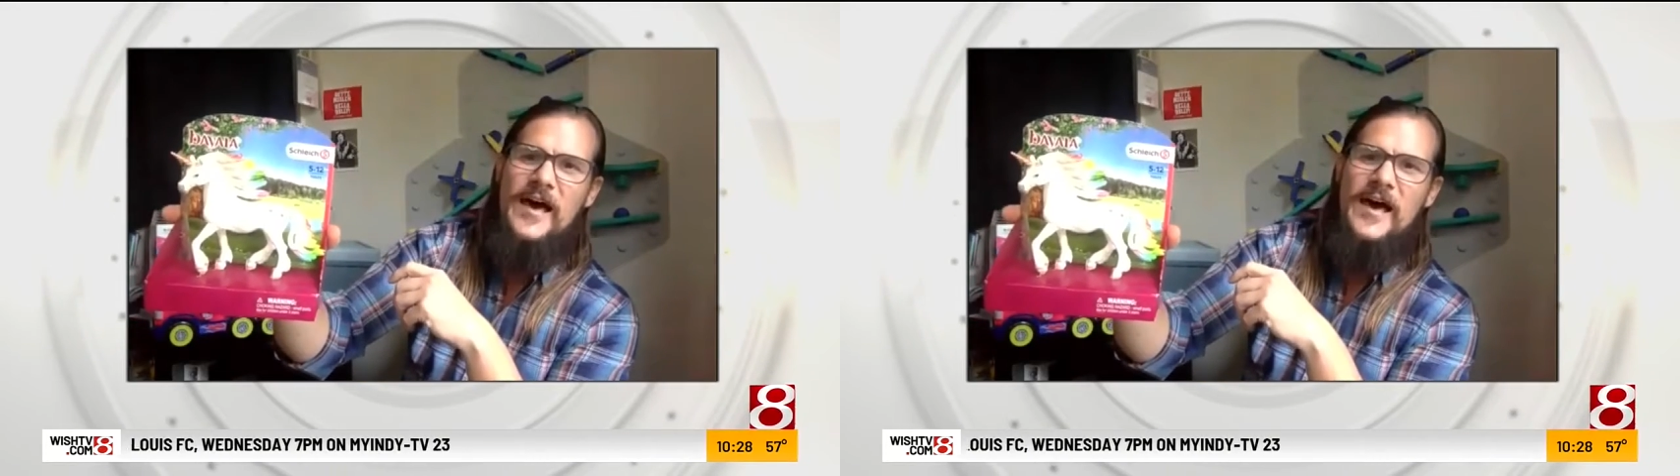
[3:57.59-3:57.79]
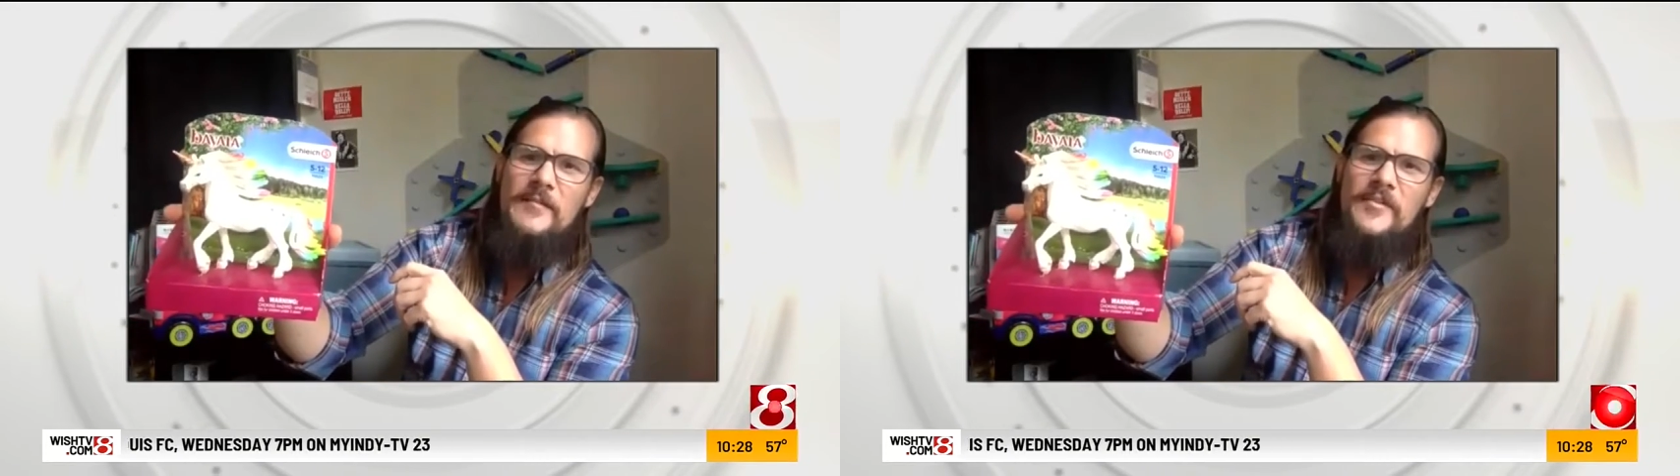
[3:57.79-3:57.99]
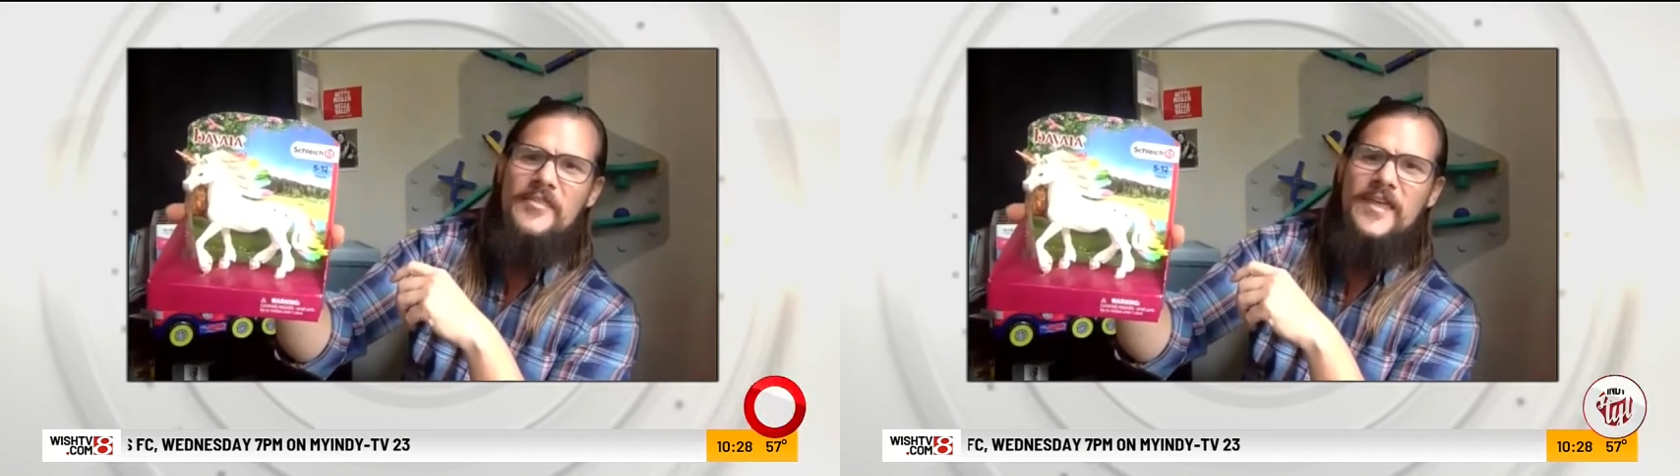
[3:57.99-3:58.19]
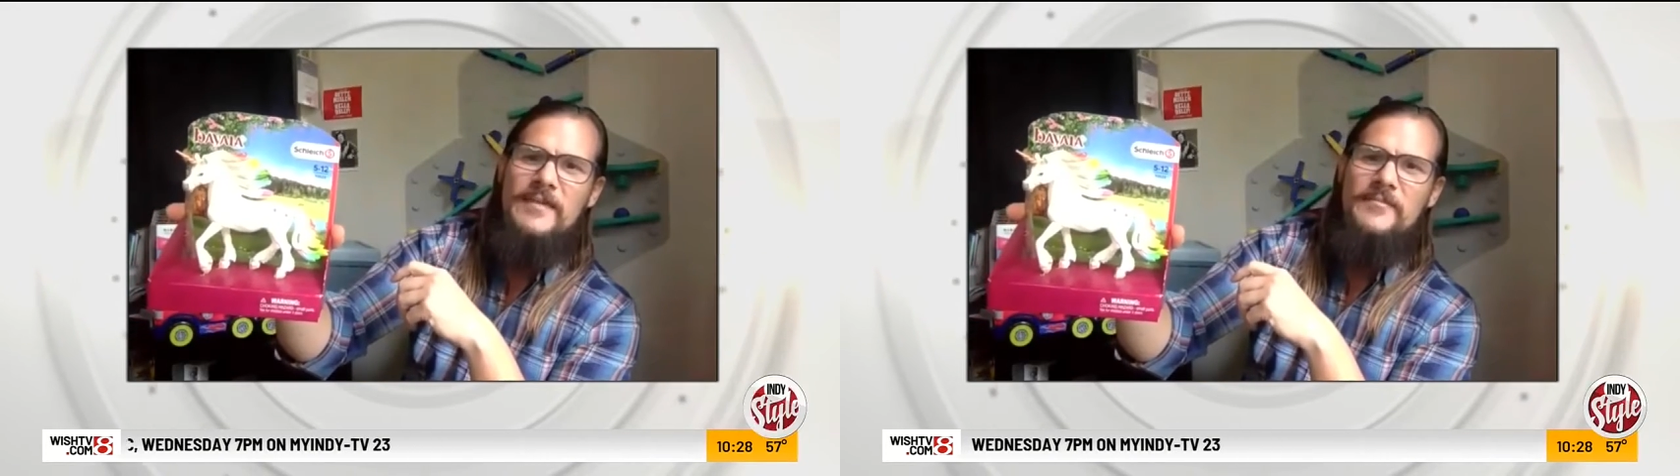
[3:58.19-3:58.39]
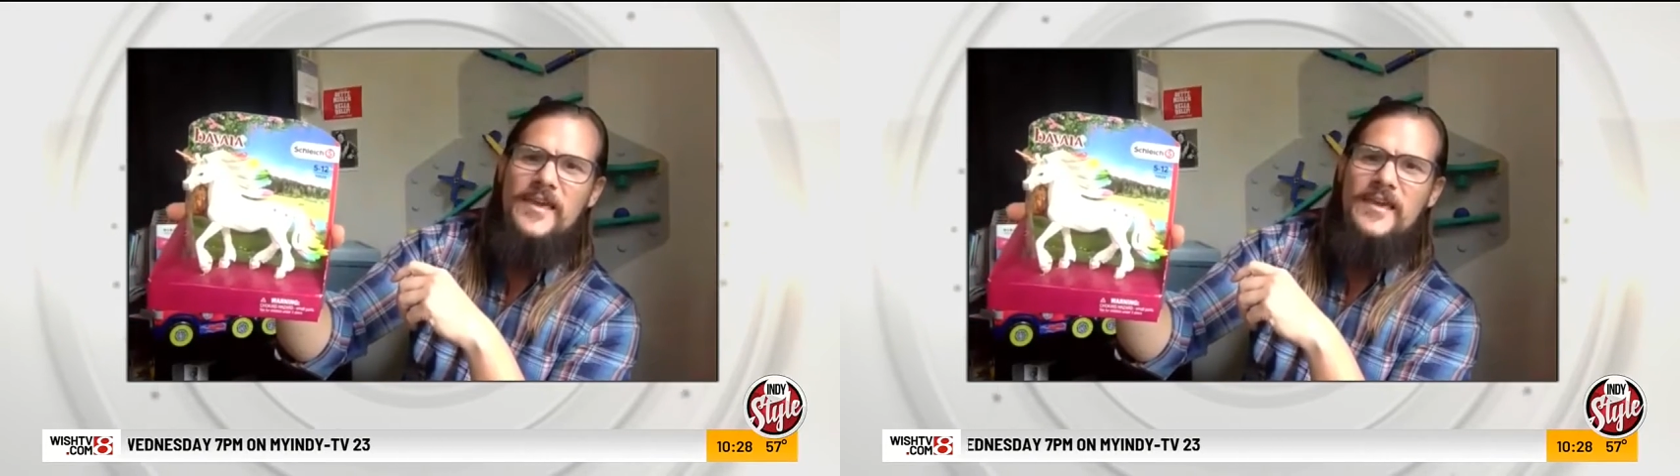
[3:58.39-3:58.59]

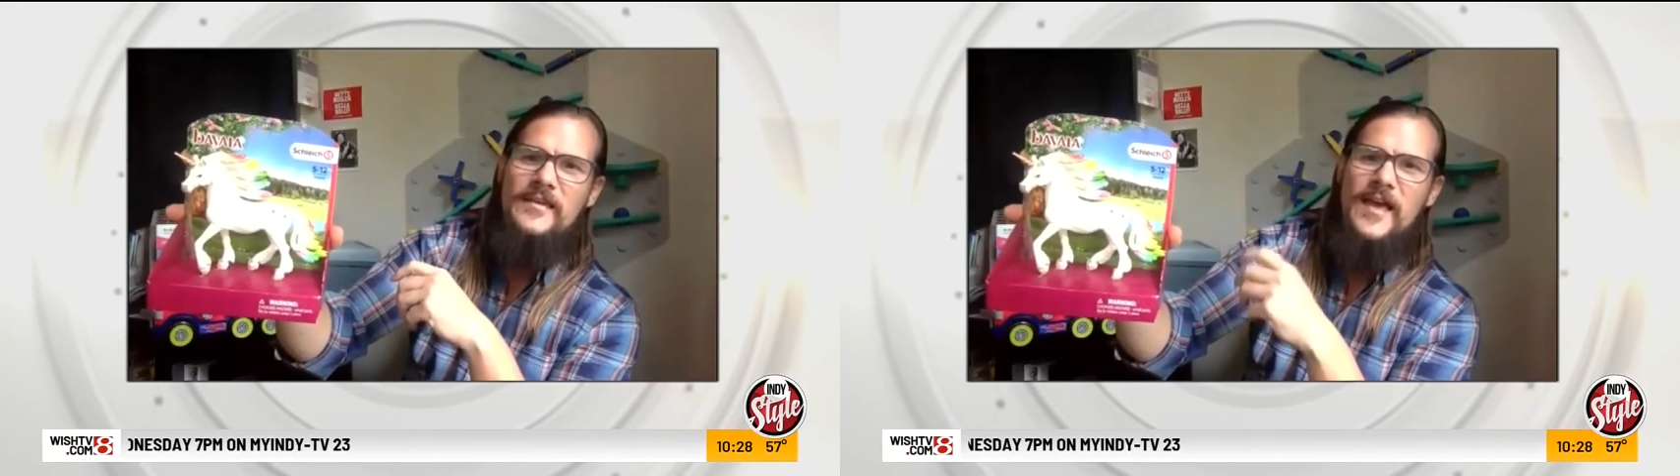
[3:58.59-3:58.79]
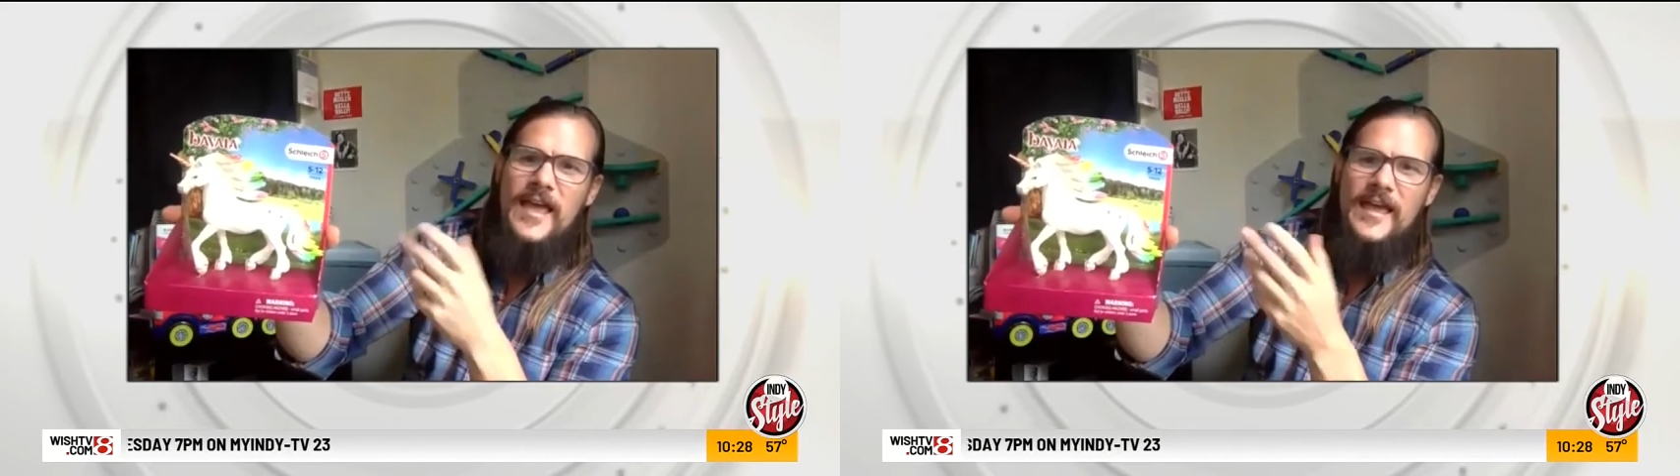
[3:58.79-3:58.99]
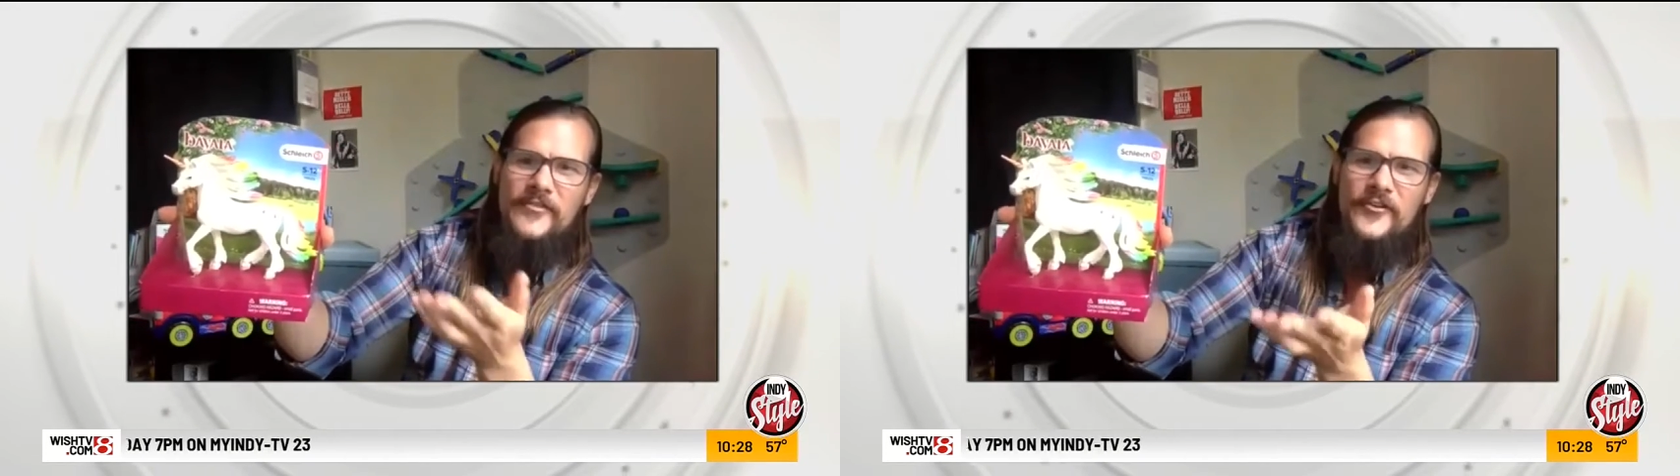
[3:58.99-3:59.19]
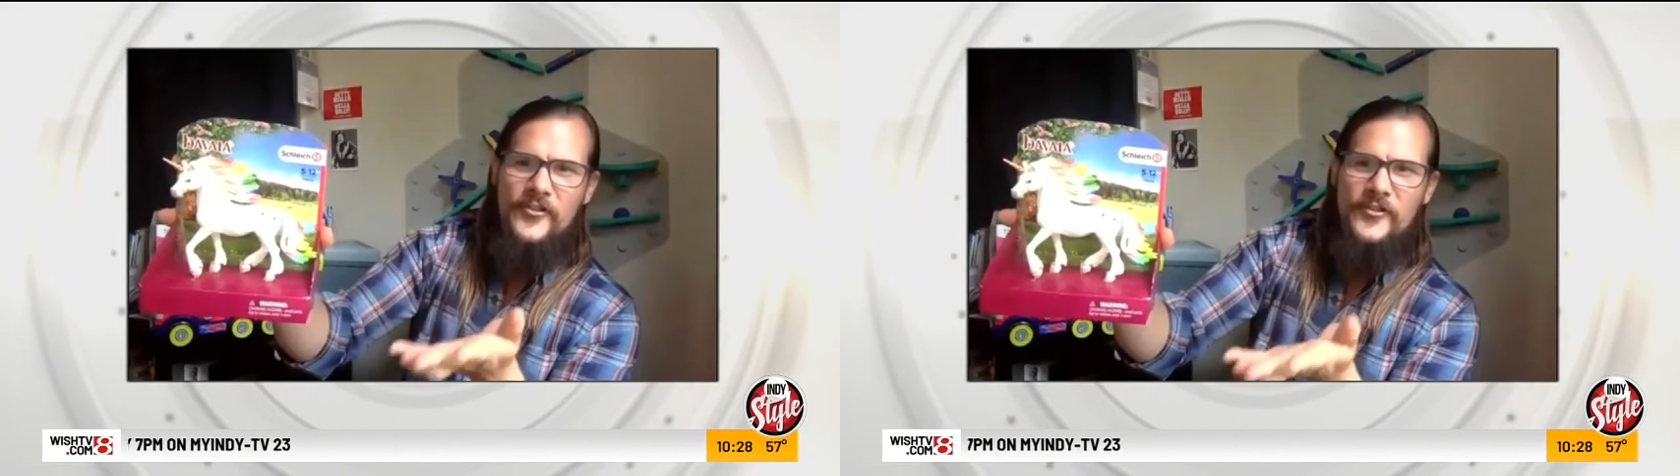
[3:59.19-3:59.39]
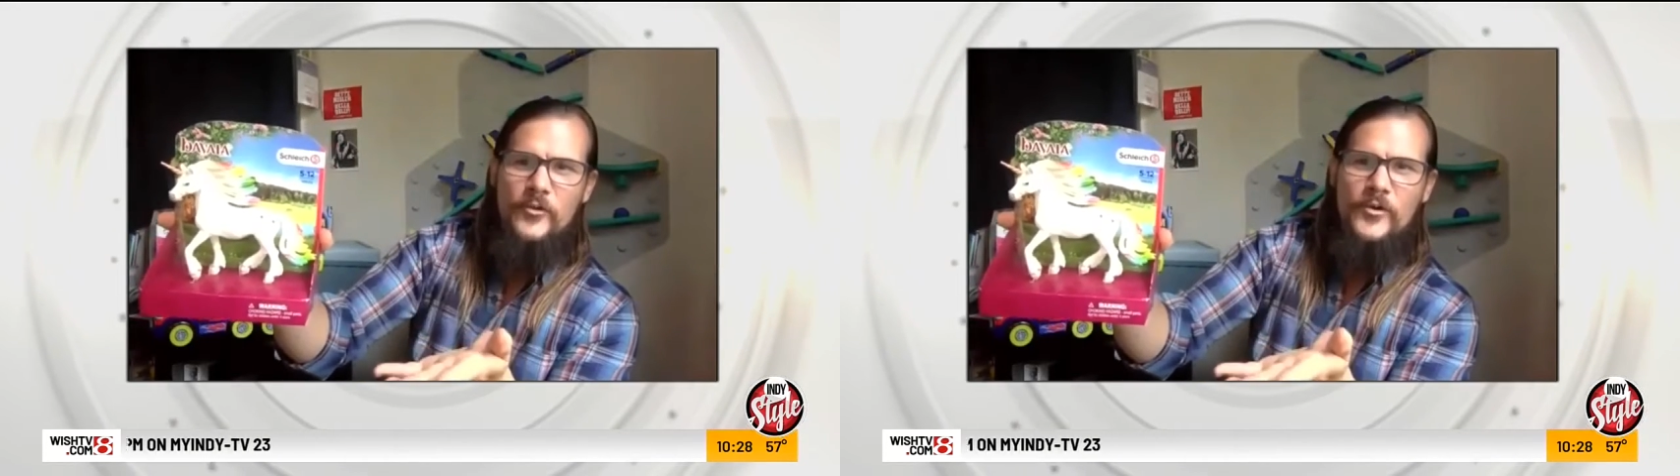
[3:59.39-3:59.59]
They're
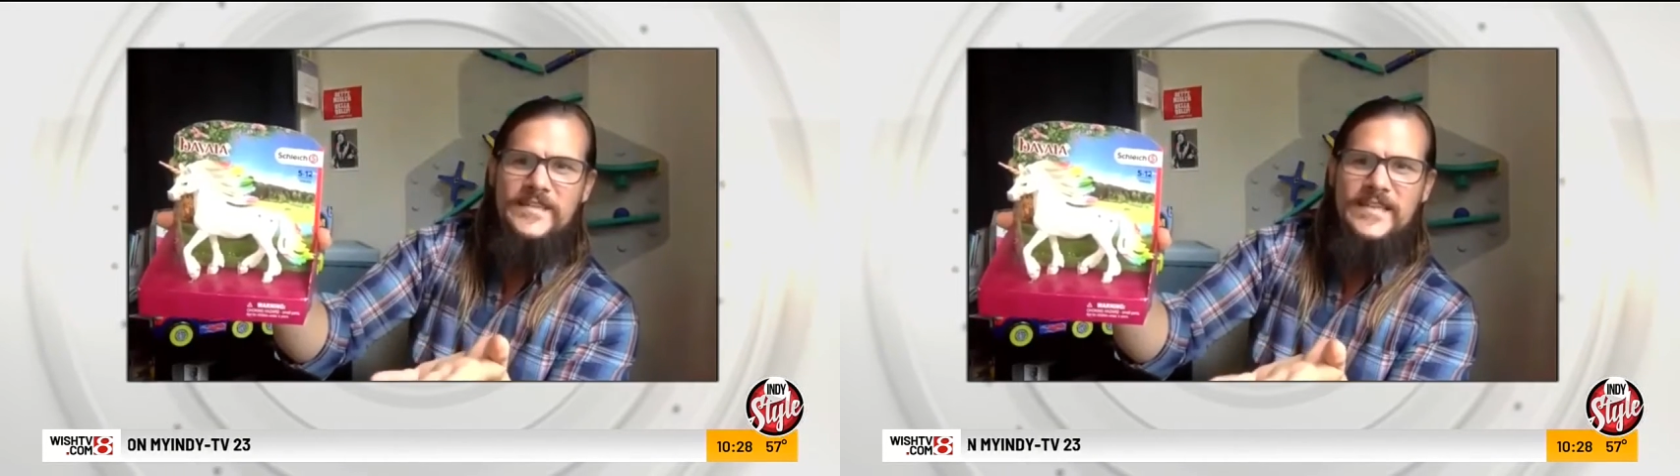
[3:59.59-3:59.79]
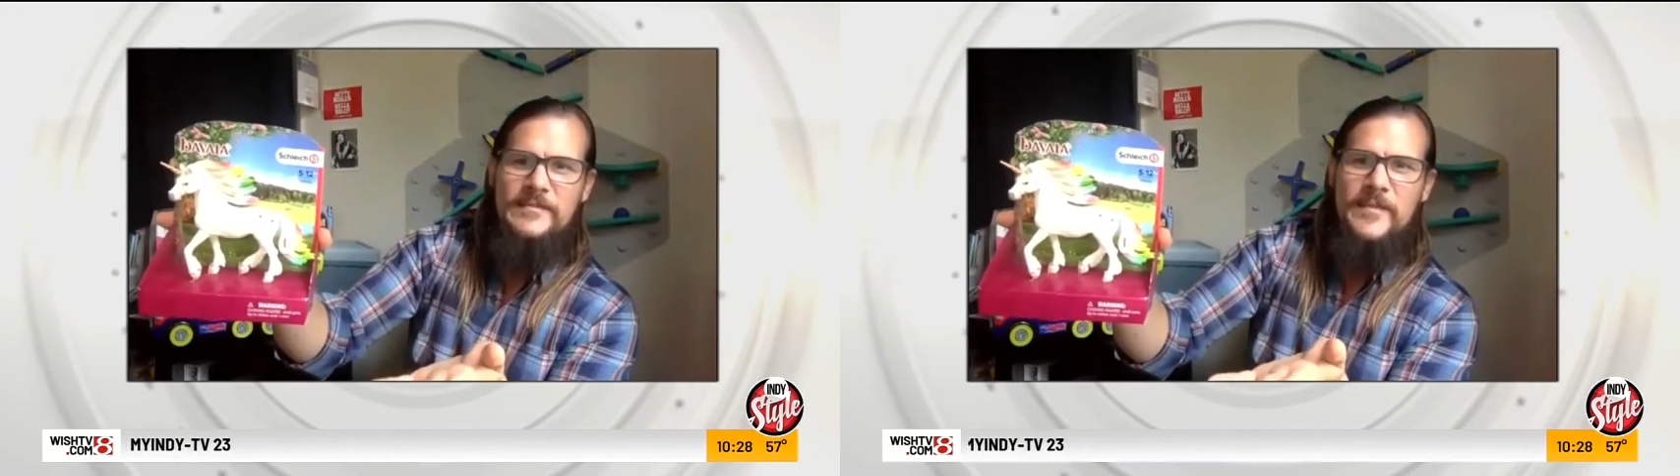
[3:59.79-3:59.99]
the world's leading